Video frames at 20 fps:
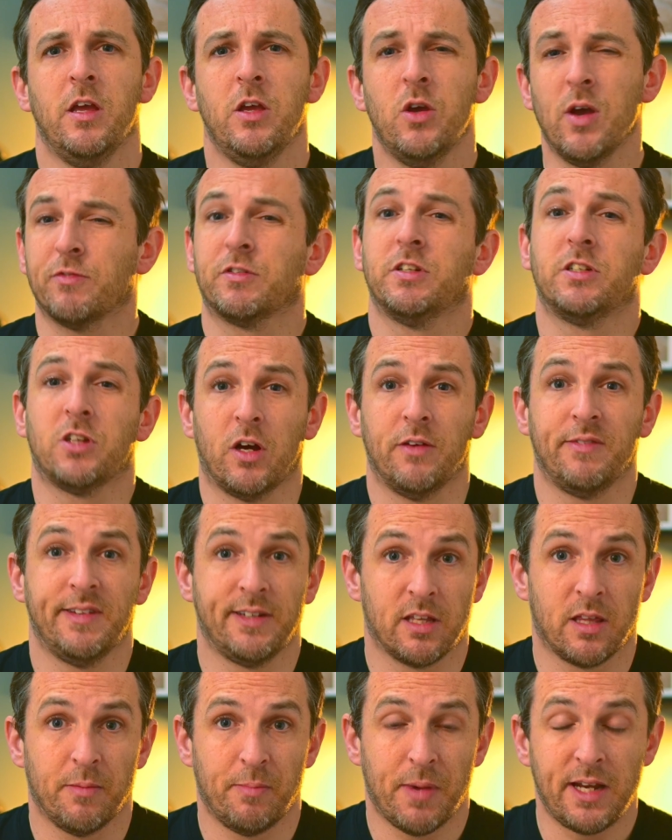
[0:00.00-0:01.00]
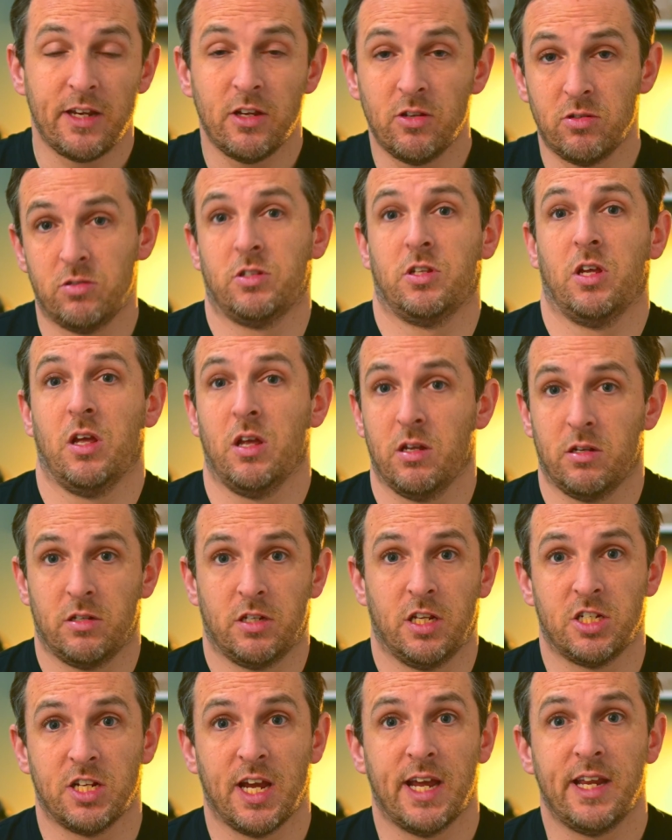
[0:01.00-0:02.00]
You have to dive into the menus to
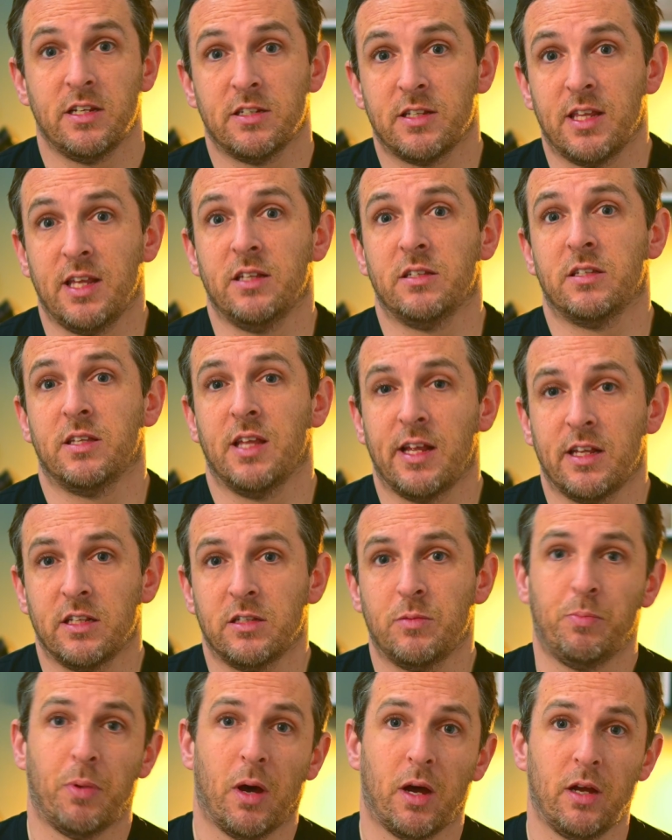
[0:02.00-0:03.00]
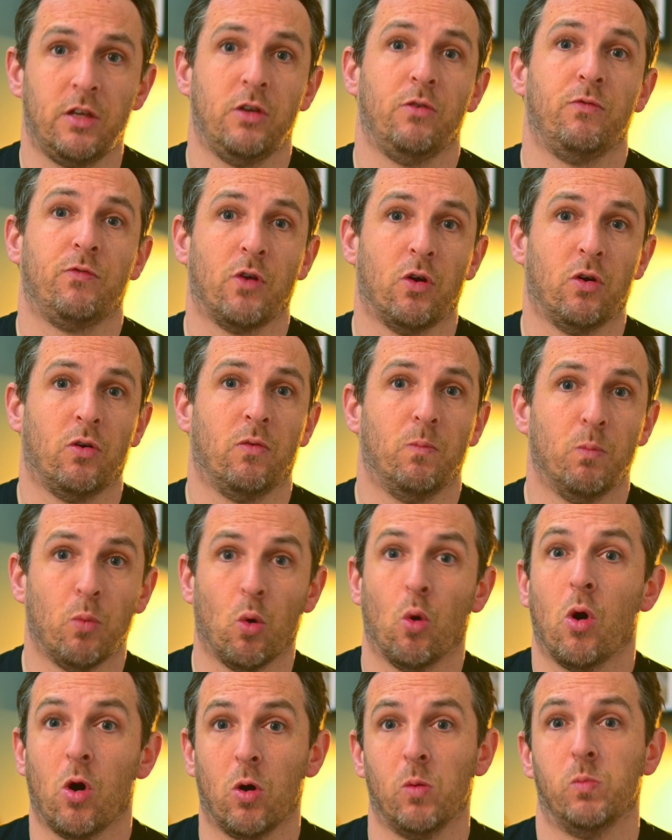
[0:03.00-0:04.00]
change these things, but you've got
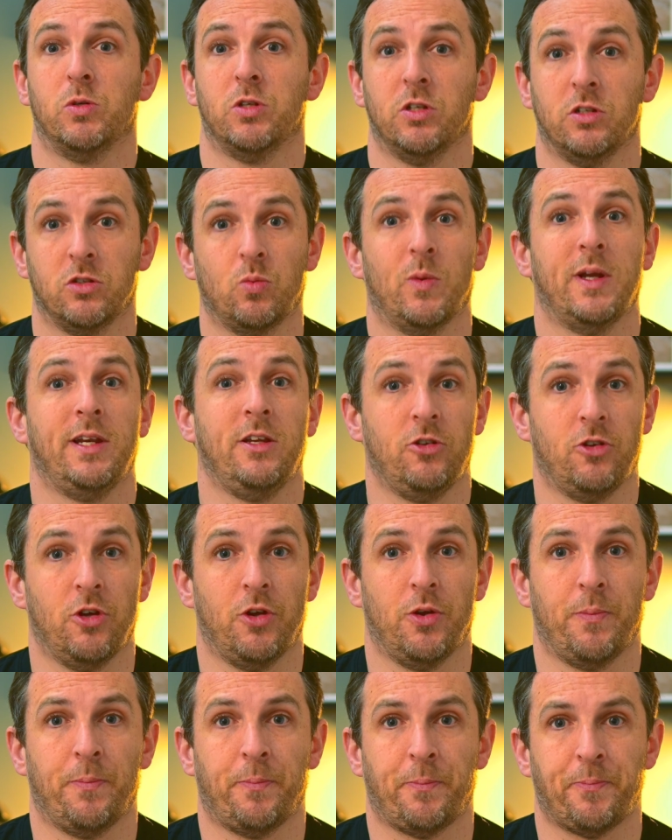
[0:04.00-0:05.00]
more options when you do.